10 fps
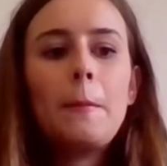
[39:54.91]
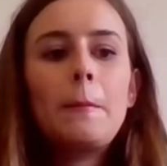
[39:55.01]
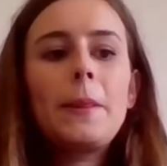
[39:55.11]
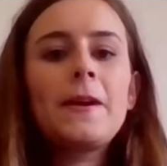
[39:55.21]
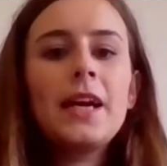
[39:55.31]

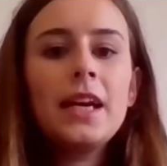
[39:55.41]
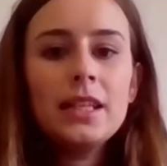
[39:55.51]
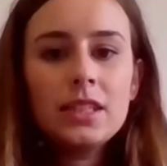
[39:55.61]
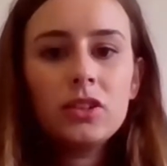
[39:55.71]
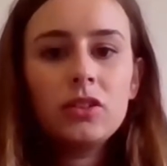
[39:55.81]
but there
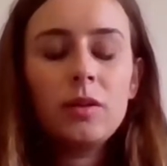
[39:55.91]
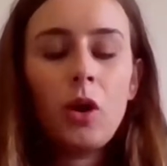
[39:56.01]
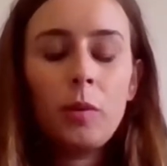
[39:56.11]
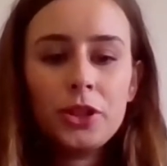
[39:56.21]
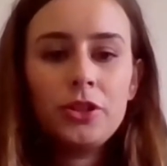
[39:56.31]
is the
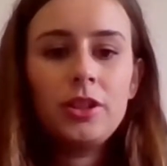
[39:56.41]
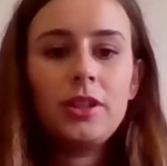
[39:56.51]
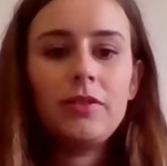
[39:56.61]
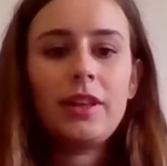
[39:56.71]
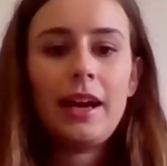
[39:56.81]

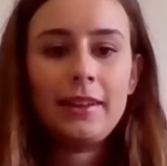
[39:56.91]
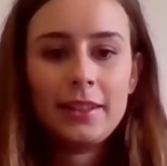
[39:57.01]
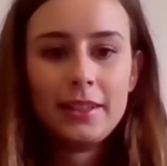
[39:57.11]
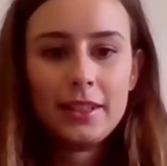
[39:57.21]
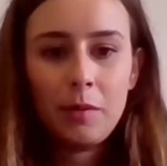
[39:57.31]
opportunity for the
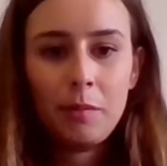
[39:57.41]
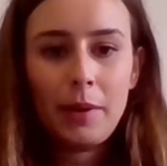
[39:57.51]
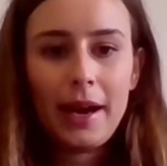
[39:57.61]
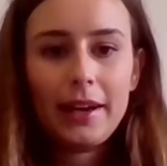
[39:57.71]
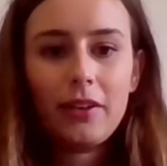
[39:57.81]
algae to come
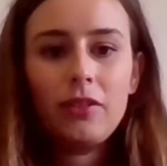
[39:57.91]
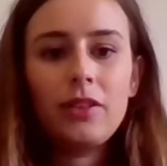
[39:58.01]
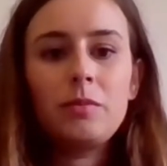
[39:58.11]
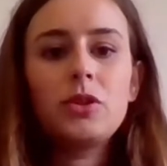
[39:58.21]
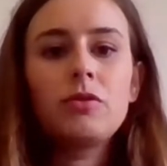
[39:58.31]
back, for
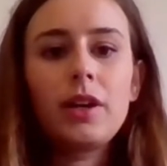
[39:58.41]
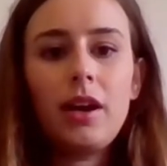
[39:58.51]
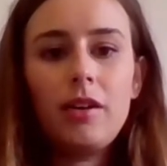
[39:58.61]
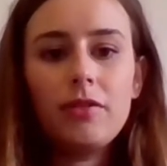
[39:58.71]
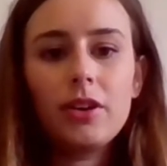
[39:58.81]
them to
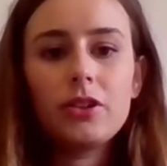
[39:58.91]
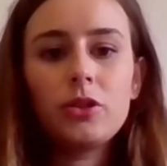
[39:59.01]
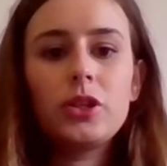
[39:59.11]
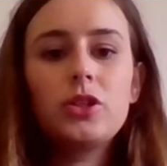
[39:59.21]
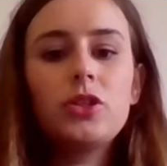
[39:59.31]
recover.
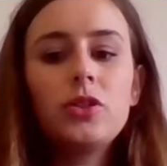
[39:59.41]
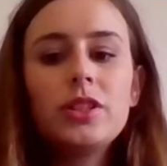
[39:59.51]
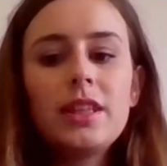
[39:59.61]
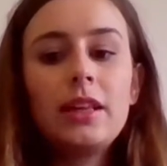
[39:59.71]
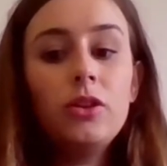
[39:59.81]
So as soon
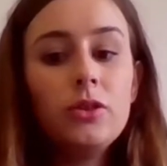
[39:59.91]
as they